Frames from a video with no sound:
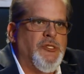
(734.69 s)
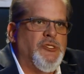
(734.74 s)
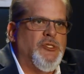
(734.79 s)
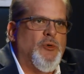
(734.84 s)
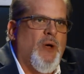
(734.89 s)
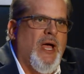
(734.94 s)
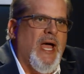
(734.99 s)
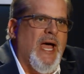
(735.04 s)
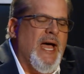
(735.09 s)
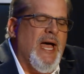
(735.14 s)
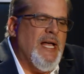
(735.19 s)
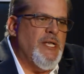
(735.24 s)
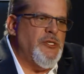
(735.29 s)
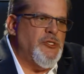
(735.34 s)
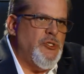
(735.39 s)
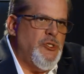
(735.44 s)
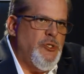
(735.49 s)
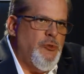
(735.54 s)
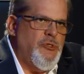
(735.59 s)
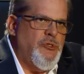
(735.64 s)
So
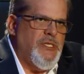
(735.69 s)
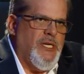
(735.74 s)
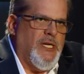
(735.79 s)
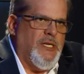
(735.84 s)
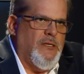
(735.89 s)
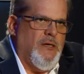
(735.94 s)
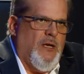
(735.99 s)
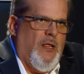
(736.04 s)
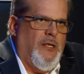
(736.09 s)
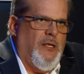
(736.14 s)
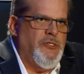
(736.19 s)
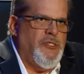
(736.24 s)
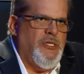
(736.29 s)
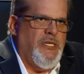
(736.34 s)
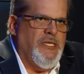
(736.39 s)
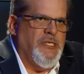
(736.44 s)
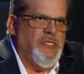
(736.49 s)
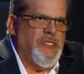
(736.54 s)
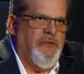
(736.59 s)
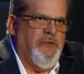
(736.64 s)
as new
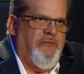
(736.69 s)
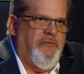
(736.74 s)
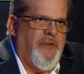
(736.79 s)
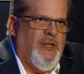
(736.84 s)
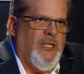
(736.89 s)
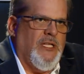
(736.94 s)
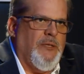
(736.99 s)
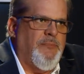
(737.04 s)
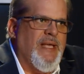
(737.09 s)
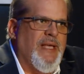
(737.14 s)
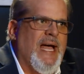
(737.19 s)
technology is developed,